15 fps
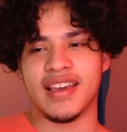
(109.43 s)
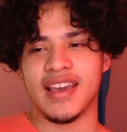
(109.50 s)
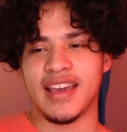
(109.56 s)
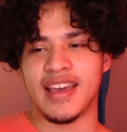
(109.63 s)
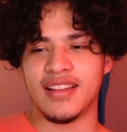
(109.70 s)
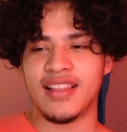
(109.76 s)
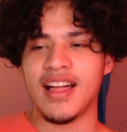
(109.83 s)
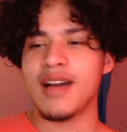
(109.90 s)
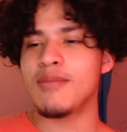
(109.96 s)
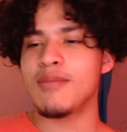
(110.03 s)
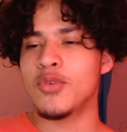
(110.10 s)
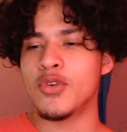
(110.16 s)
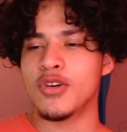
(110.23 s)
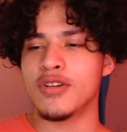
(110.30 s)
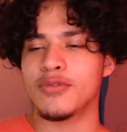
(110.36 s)
and a lot
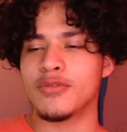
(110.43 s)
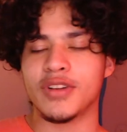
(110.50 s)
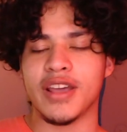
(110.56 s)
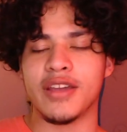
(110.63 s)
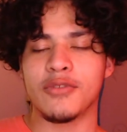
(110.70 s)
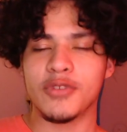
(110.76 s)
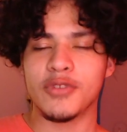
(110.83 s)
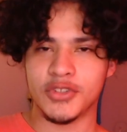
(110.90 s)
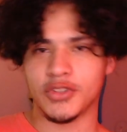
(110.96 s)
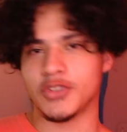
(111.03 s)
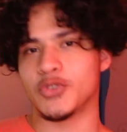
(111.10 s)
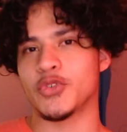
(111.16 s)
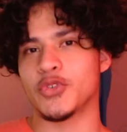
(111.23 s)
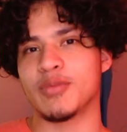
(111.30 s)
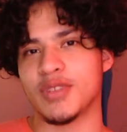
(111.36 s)
more of what I originally
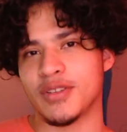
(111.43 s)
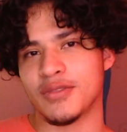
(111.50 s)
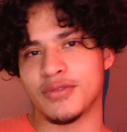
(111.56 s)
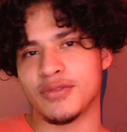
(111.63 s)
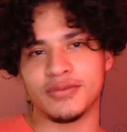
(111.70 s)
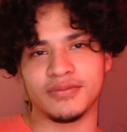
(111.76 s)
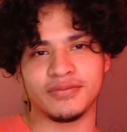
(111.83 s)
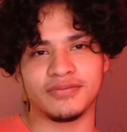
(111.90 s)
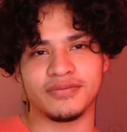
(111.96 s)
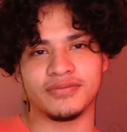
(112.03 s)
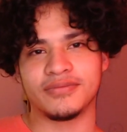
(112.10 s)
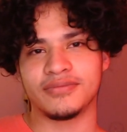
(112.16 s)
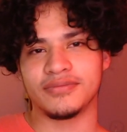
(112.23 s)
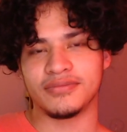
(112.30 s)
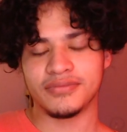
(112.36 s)
dreamed of.
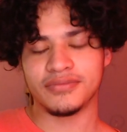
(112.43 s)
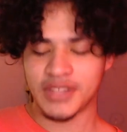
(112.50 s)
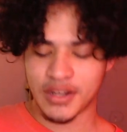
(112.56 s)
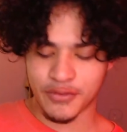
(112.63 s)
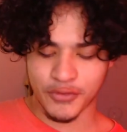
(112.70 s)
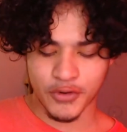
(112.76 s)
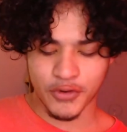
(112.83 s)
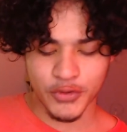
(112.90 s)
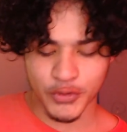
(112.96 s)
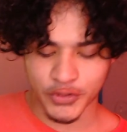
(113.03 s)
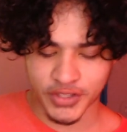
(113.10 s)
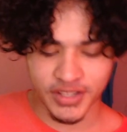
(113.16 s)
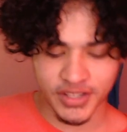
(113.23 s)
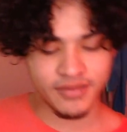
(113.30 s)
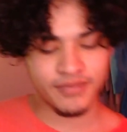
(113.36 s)
And if you're
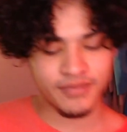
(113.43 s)
interested,